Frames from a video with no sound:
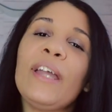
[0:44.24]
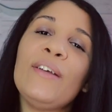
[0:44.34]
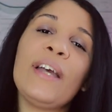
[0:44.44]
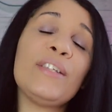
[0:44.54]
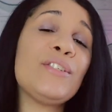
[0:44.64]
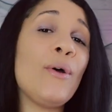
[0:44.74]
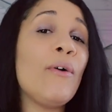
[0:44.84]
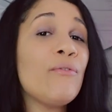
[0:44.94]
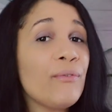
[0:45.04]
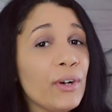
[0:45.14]
right, you guys.
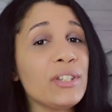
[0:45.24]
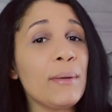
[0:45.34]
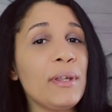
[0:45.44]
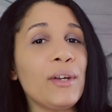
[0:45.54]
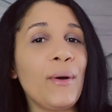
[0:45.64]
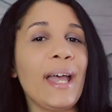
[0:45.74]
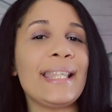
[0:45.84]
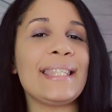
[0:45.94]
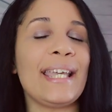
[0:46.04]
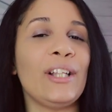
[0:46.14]
So first I'm going to go
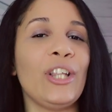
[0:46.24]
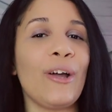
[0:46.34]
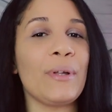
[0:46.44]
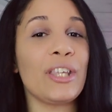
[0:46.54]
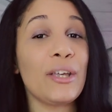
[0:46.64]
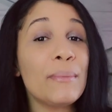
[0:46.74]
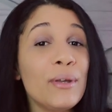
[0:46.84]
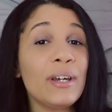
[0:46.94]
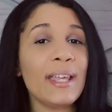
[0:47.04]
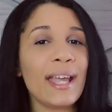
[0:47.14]
ahead and take a look at what the
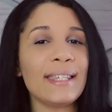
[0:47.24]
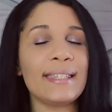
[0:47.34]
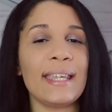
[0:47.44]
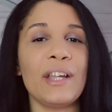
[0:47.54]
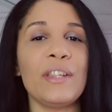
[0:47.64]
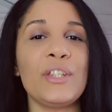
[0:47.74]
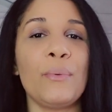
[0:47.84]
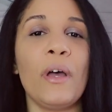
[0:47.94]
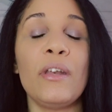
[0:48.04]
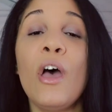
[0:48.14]
community had to say on this
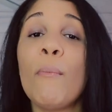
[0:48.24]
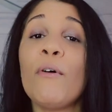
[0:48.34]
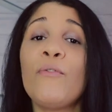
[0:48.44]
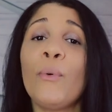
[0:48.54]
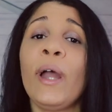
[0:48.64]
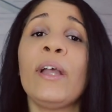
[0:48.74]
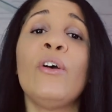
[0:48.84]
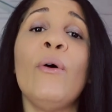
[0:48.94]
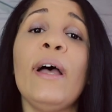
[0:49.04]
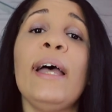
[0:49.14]
one before I
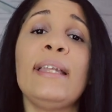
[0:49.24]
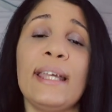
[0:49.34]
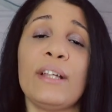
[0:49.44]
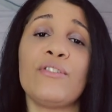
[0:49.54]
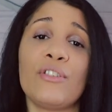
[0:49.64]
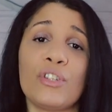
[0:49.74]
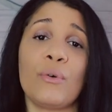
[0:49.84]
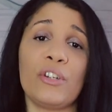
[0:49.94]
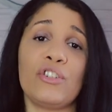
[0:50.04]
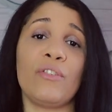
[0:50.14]
go ahead and answer this
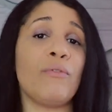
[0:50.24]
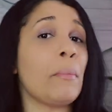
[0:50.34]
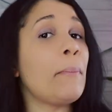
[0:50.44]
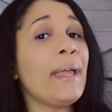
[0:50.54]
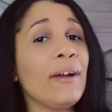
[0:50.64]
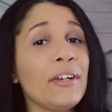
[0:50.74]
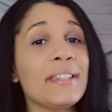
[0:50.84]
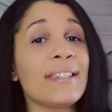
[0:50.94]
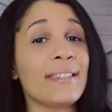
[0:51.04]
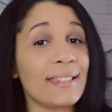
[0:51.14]
question from a
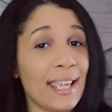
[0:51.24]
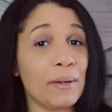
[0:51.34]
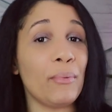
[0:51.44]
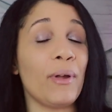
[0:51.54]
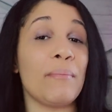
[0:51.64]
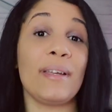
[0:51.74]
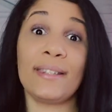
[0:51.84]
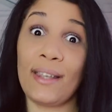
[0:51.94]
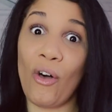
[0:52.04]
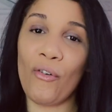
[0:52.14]
parent's standpoint
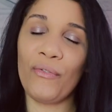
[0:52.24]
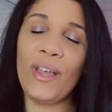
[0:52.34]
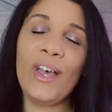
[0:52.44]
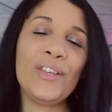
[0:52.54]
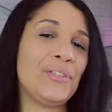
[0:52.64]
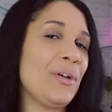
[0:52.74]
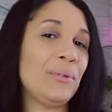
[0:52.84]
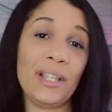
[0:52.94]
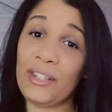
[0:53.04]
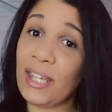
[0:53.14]
myself. So
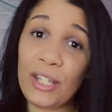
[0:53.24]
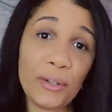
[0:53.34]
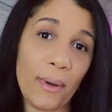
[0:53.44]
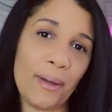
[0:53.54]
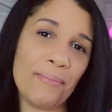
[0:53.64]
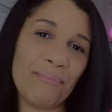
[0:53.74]
let's get into it.